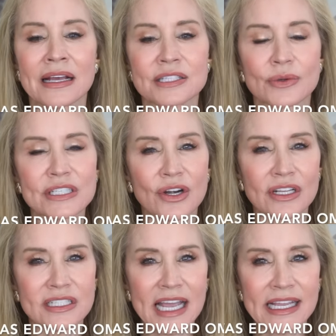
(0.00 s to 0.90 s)
So he
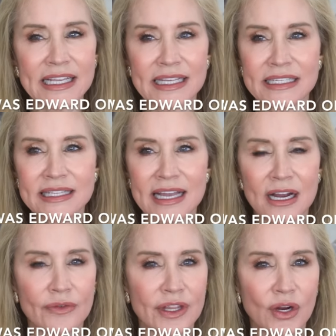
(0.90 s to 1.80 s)
started taking this, and
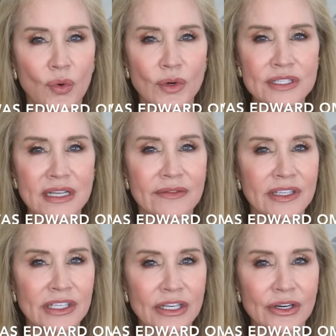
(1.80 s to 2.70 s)
over the course of
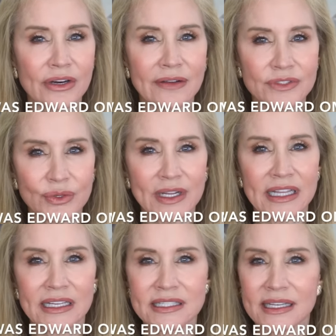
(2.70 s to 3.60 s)
a year of
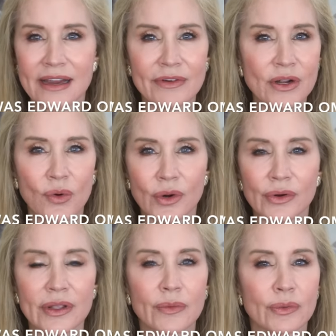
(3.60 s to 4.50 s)
doing this, every
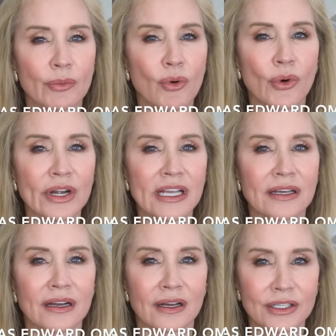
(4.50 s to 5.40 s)
quarter he would report
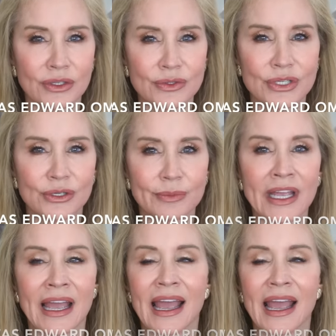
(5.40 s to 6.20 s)
in on YouTube.